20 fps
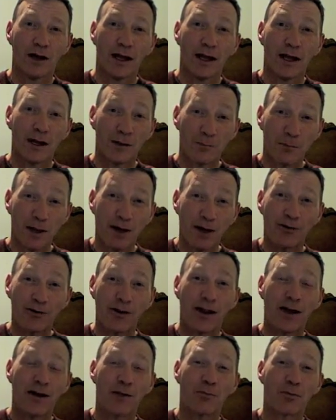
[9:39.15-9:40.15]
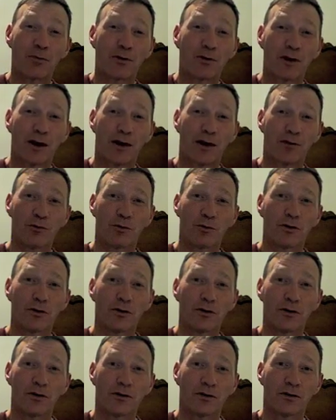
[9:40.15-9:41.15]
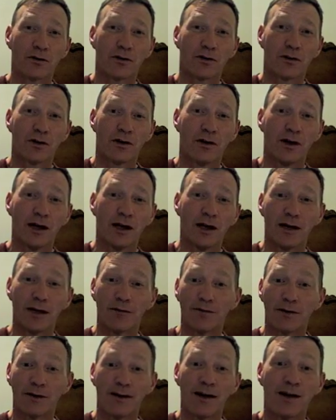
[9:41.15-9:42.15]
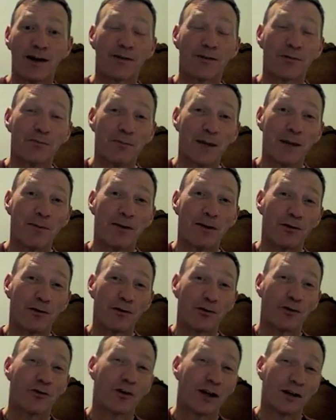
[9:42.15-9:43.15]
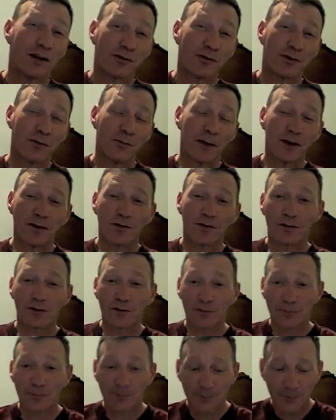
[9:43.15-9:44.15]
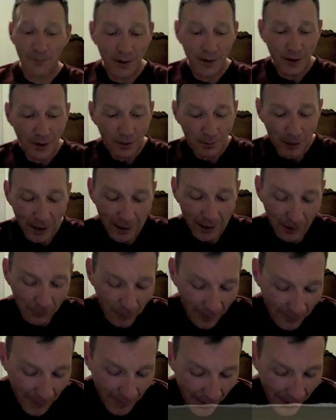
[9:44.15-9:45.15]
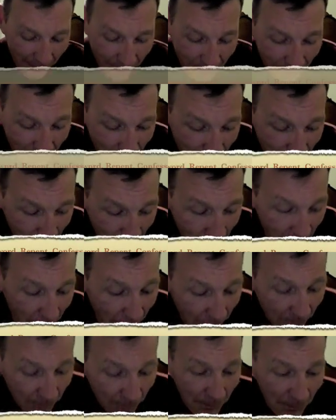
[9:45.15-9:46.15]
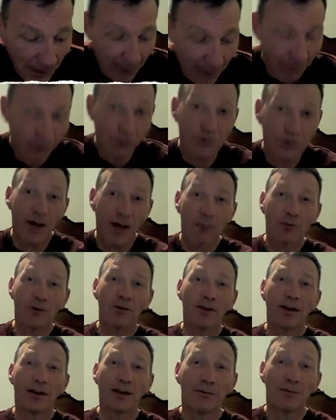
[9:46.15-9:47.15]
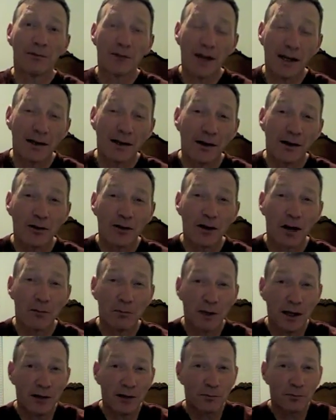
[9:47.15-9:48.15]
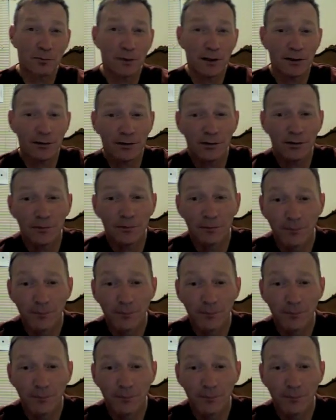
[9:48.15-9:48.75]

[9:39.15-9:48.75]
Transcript: And it better line up with God's Word. And if it doesn't, maybe there's a chance to minister. But anyway, that's it for uh, Matthew chapter ten. Take care. God bless. Peace.